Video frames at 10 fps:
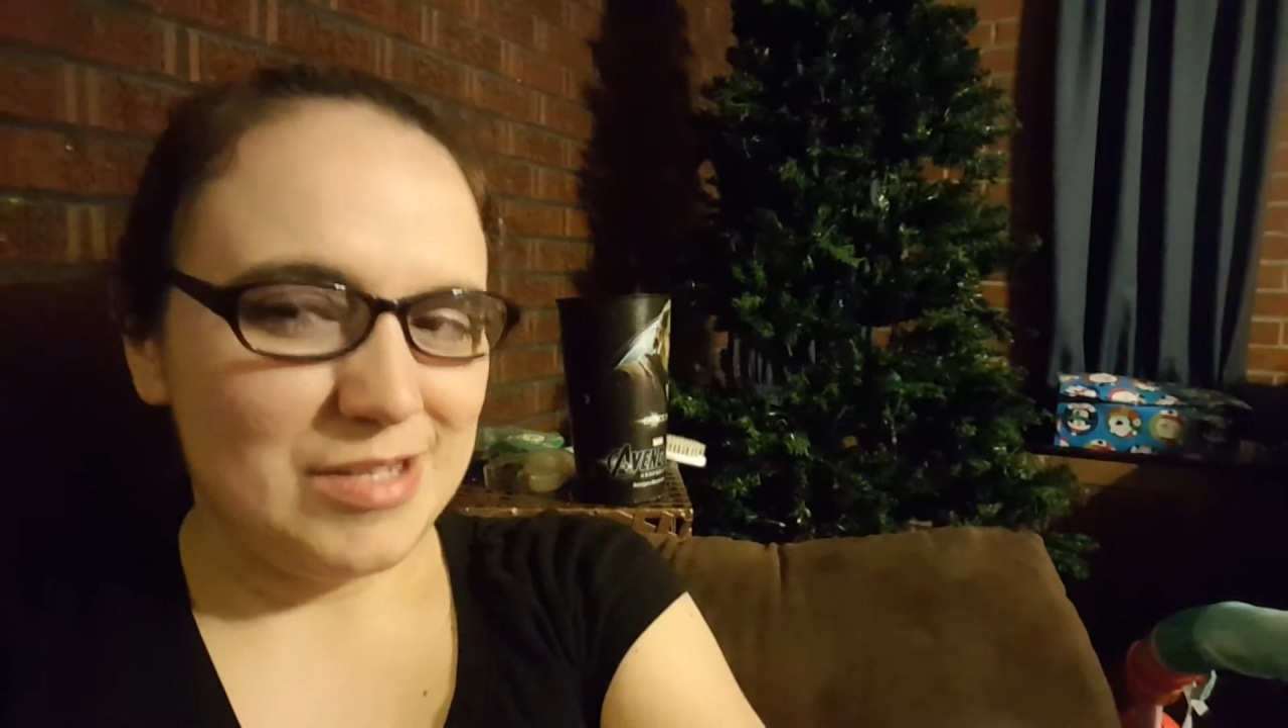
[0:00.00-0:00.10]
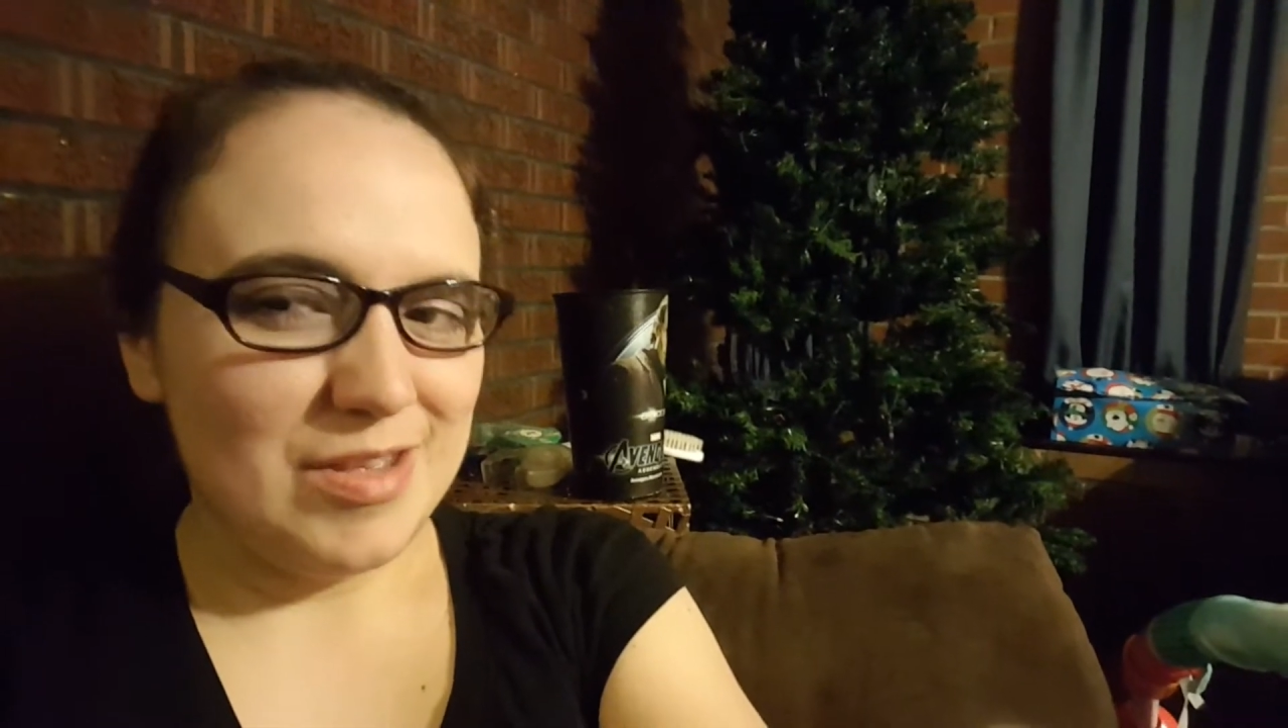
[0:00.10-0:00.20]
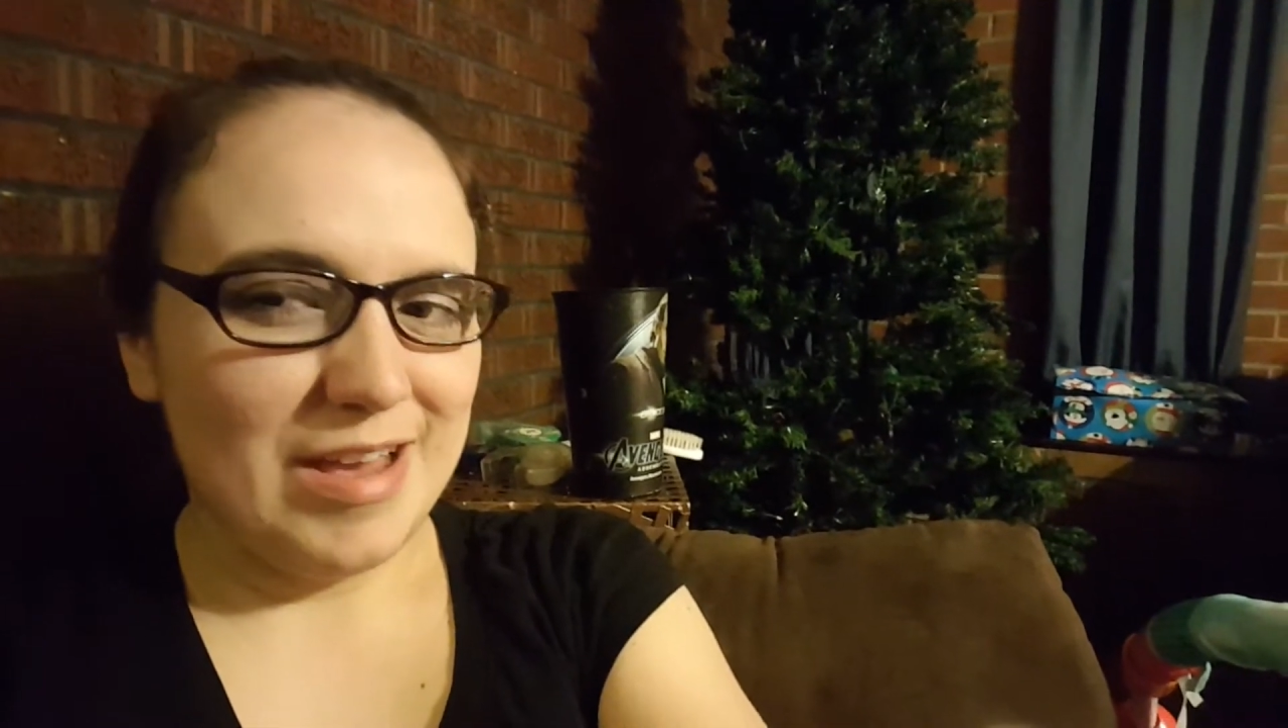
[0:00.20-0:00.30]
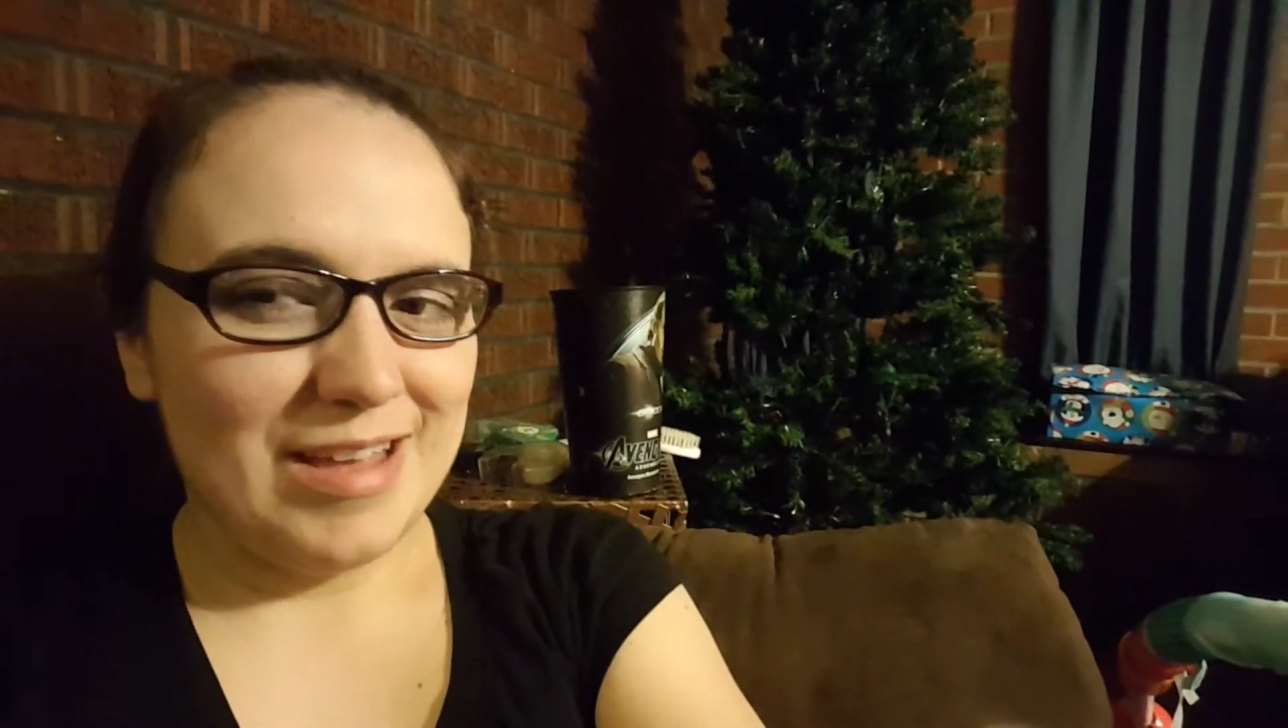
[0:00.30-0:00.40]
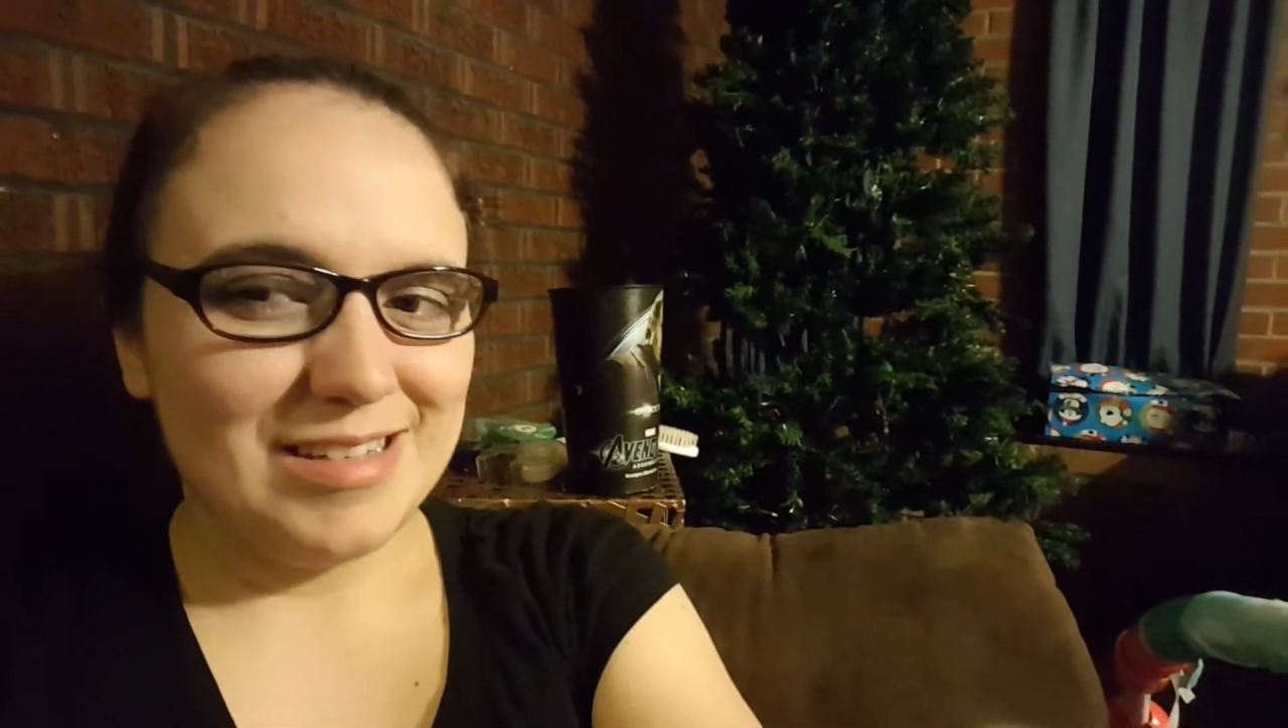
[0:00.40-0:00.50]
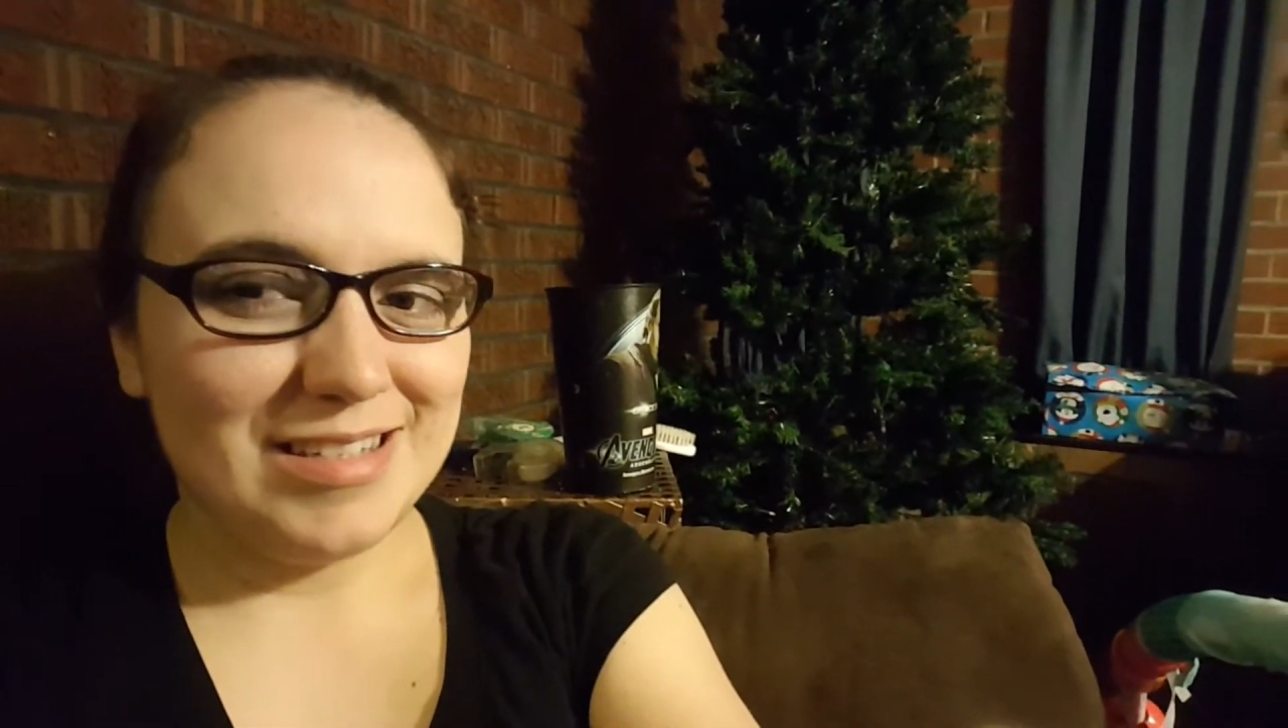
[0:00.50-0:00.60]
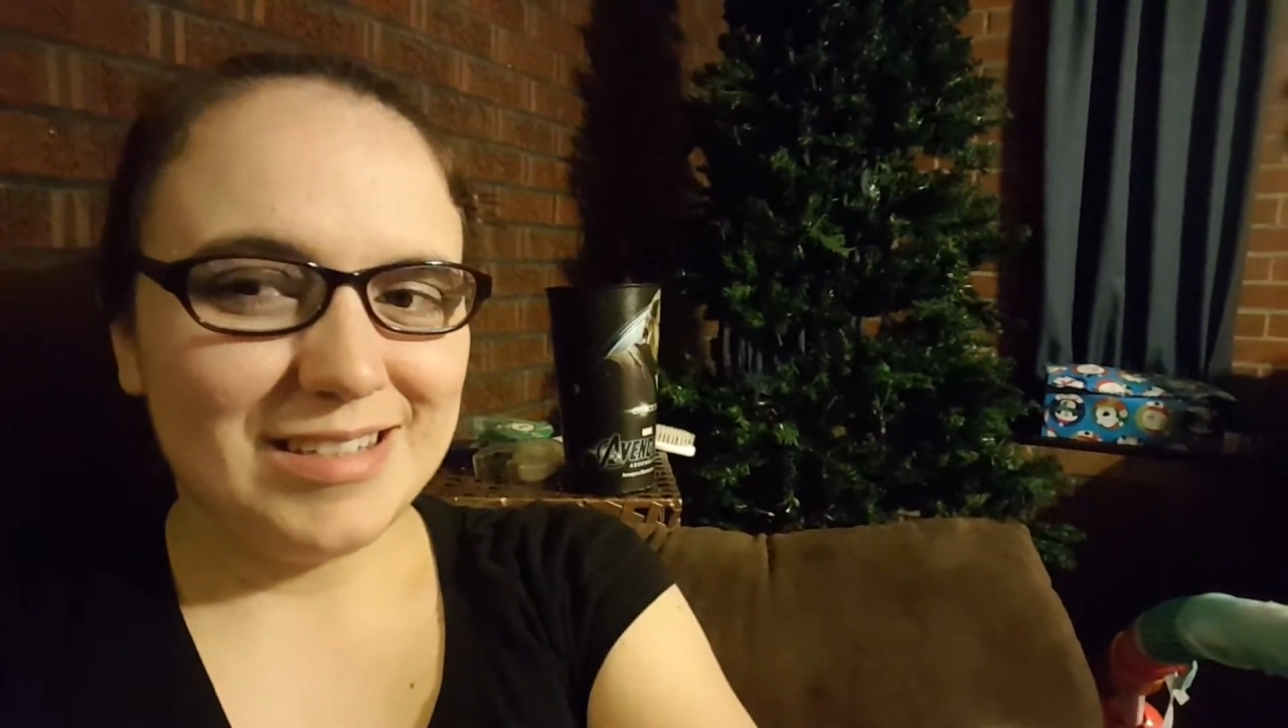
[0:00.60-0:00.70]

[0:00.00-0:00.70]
that.